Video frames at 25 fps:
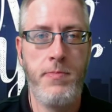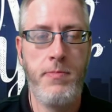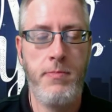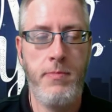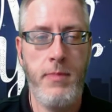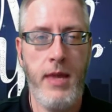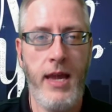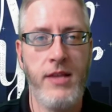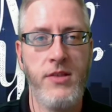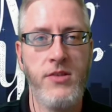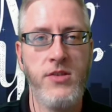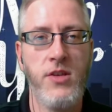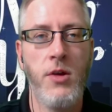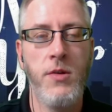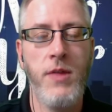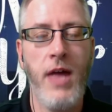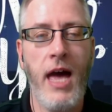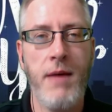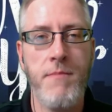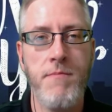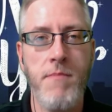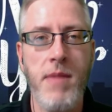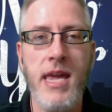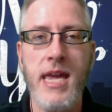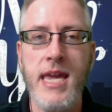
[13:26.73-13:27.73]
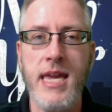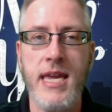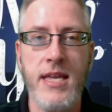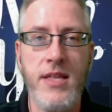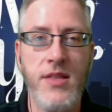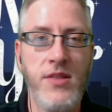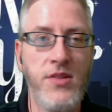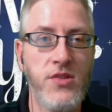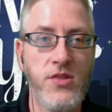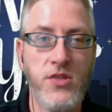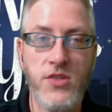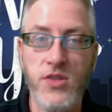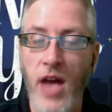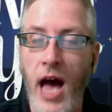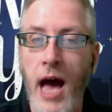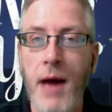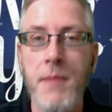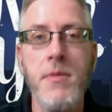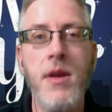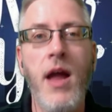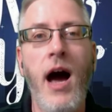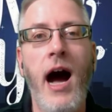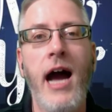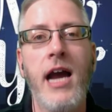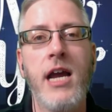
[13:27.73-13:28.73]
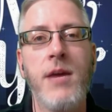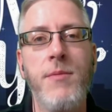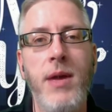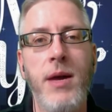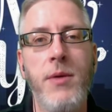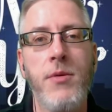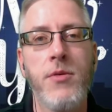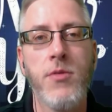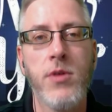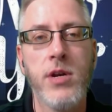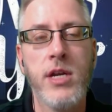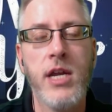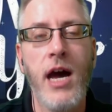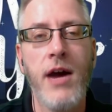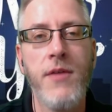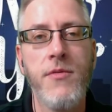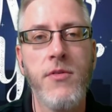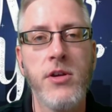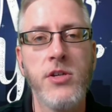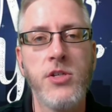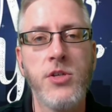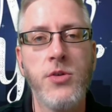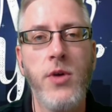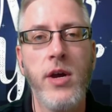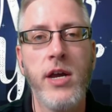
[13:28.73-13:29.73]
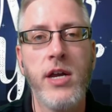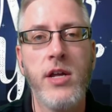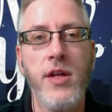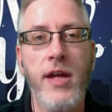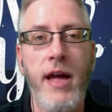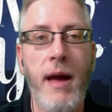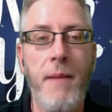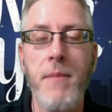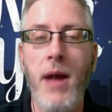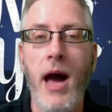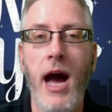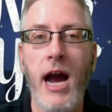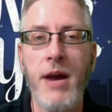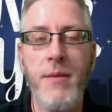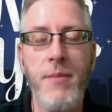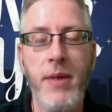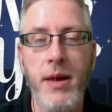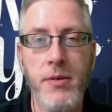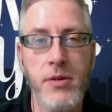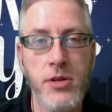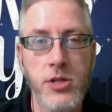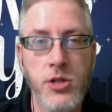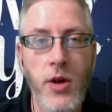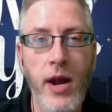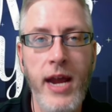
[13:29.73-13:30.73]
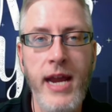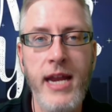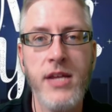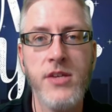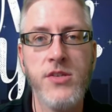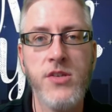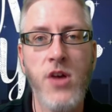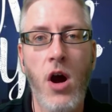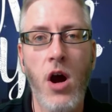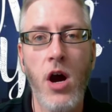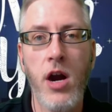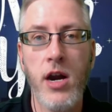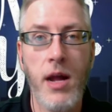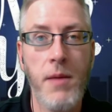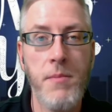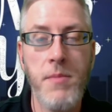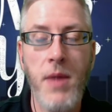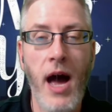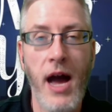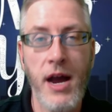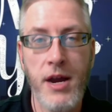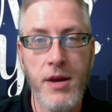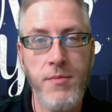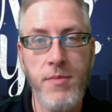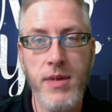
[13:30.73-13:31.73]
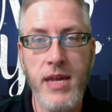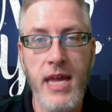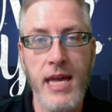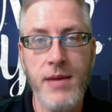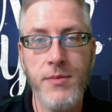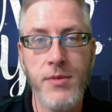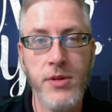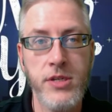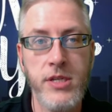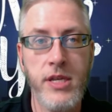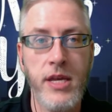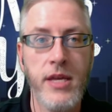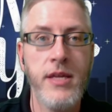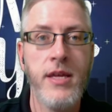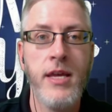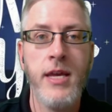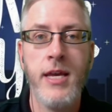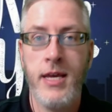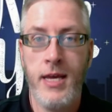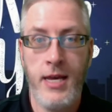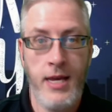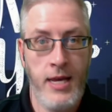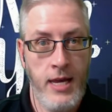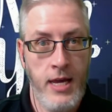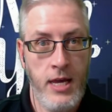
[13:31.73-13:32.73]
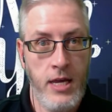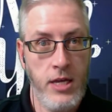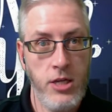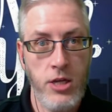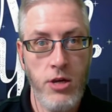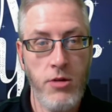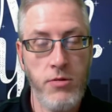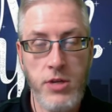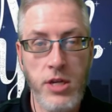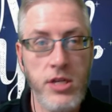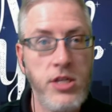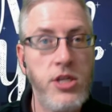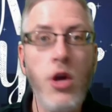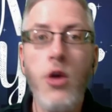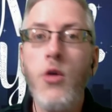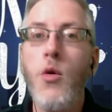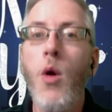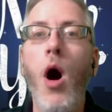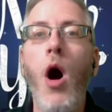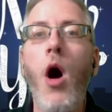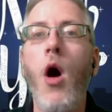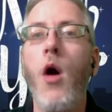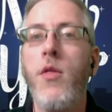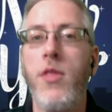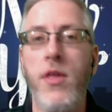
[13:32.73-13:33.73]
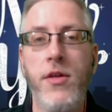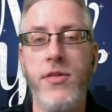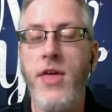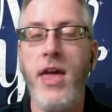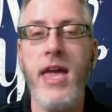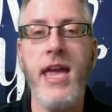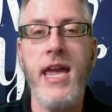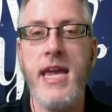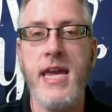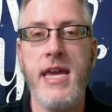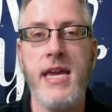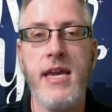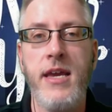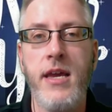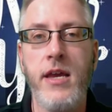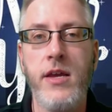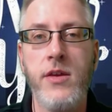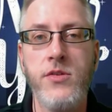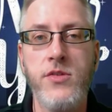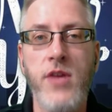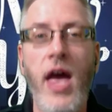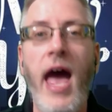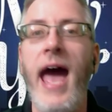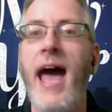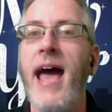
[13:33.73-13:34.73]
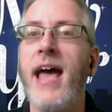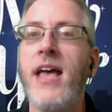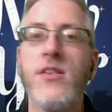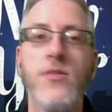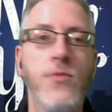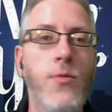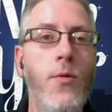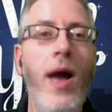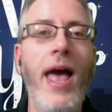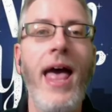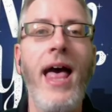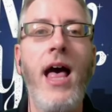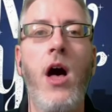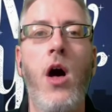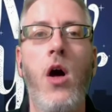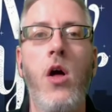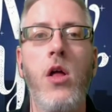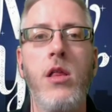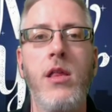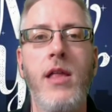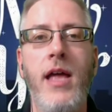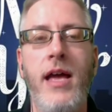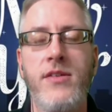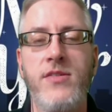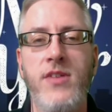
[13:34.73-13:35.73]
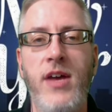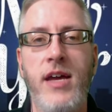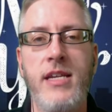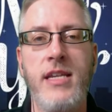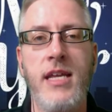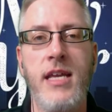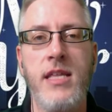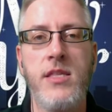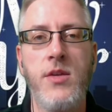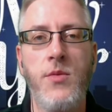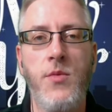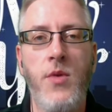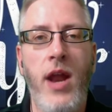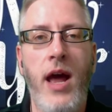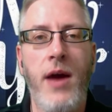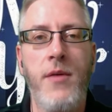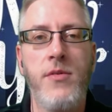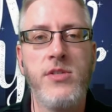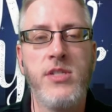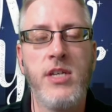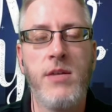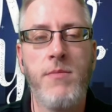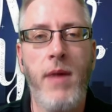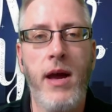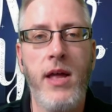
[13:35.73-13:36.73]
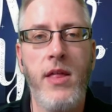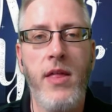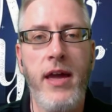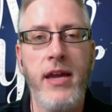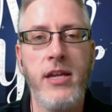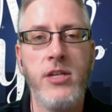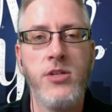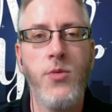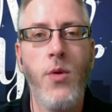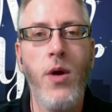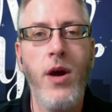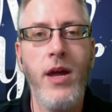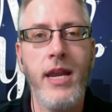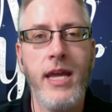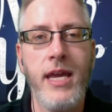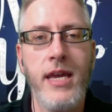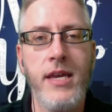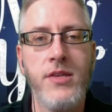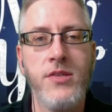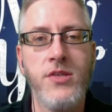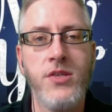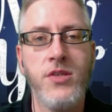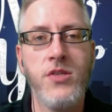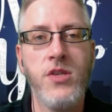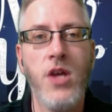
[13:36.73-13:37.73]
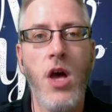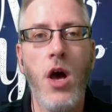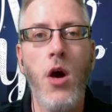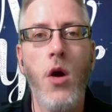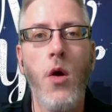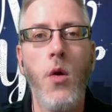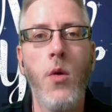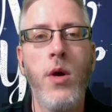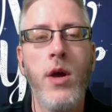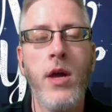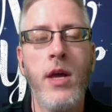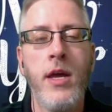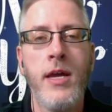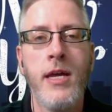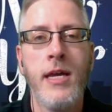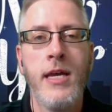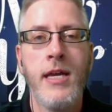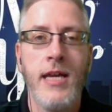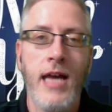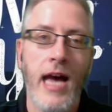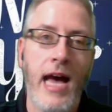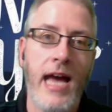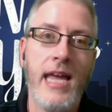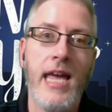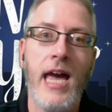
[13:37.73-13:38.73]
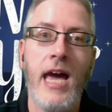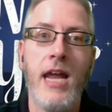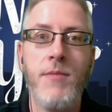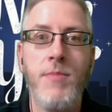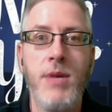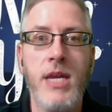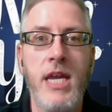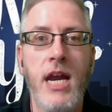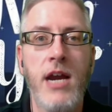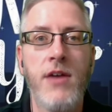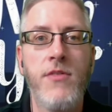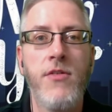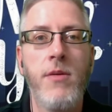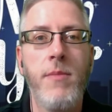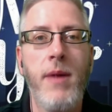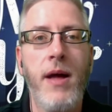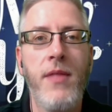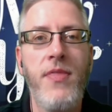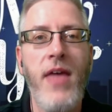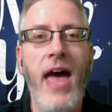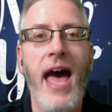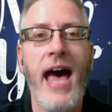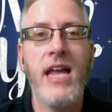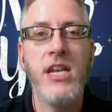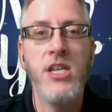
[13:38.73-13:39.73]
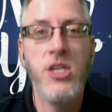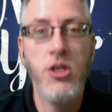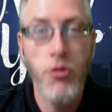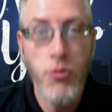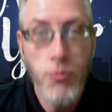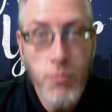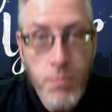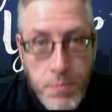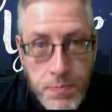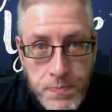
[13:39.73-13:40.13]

And so that means I'm not going to be able to recover as quickly. I'm not going to be able to train as hard. I'm not going to be able to, to do all the things as well as I did them when I was in my late 20s. So I got to be careful about that too.